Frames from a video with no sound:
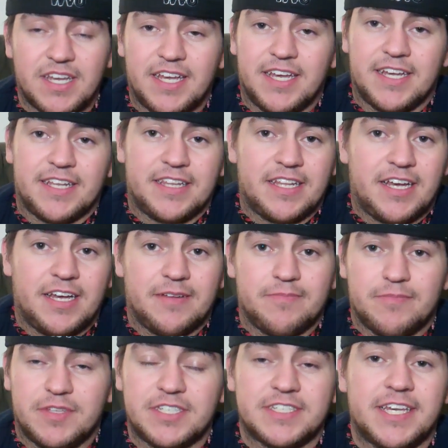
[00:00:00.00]
And
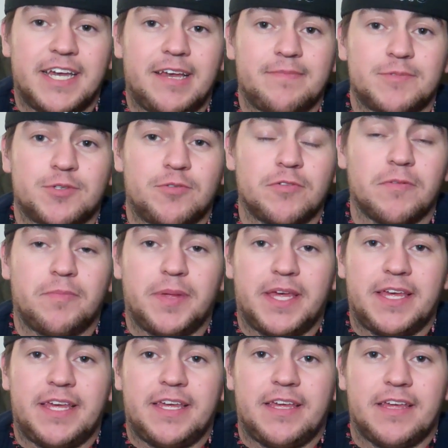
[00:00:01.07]
this game is going to
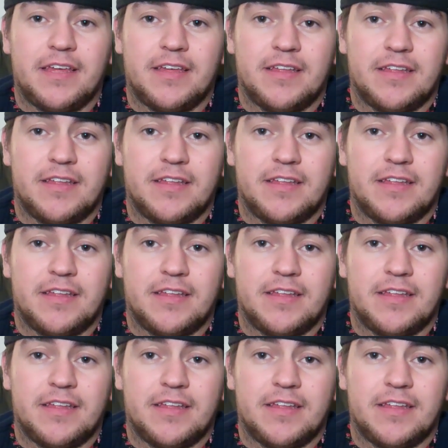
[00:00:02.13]
be